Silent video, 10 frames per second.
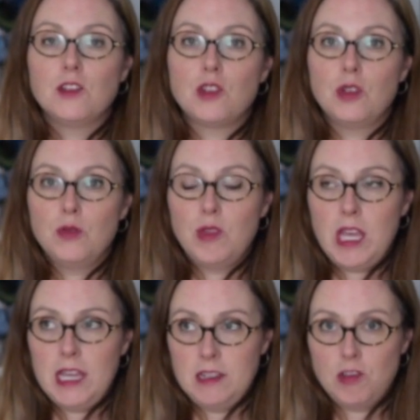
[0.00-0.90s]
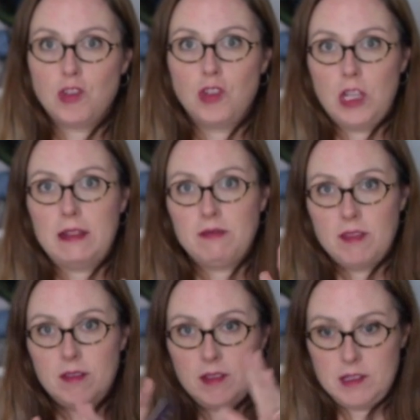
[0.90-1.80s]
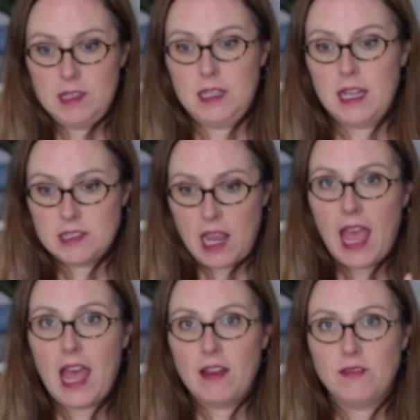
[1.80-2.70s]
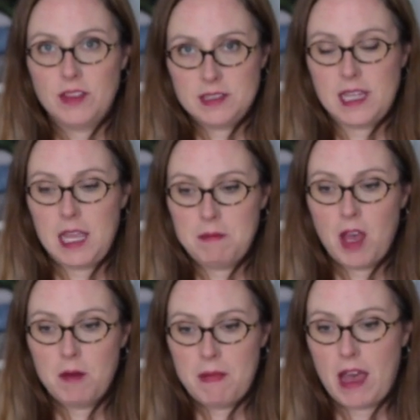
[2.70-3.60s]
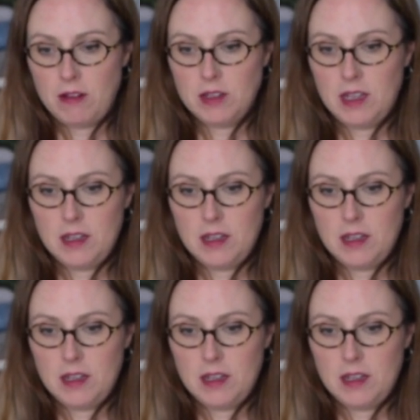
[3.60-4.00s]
to the inch to get to have the same amount